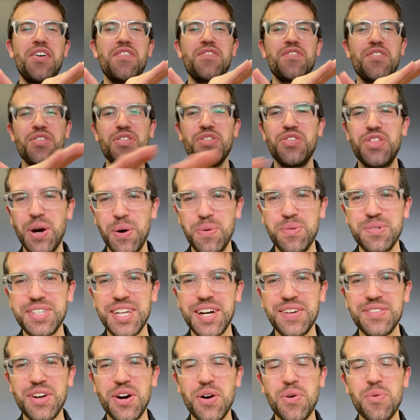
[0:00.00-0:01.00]
For those that
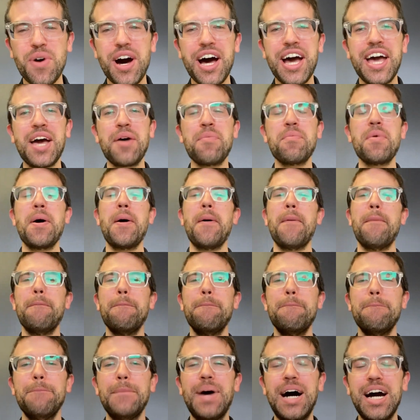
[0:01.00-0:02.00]
don't know who I am,
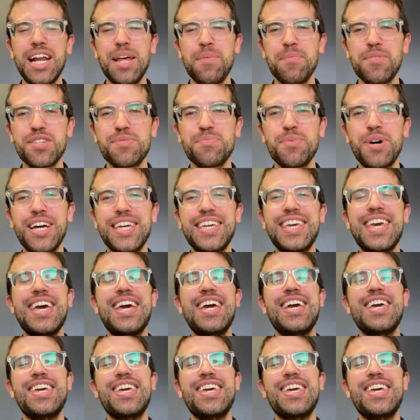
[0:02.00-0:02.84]
my name is Mike,